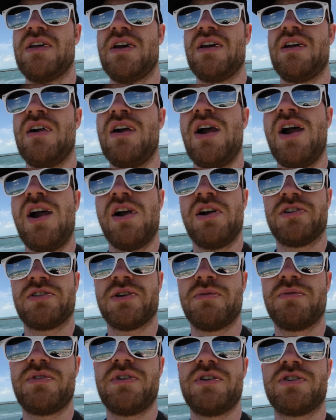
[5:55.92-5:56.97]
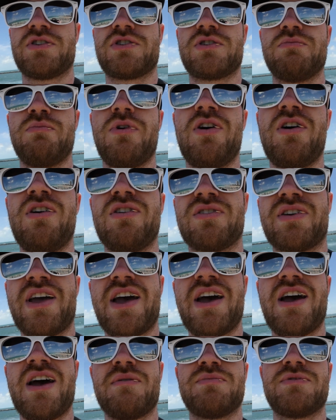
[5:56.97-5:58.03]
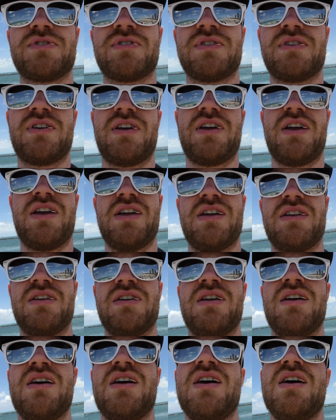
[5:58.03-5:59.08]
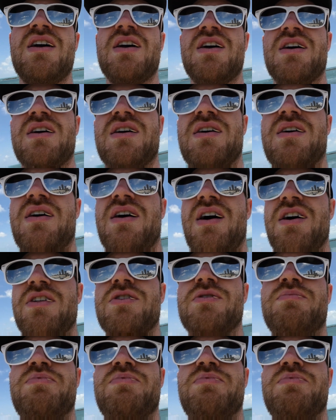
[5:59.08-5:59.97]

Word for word: that some of these small caps and other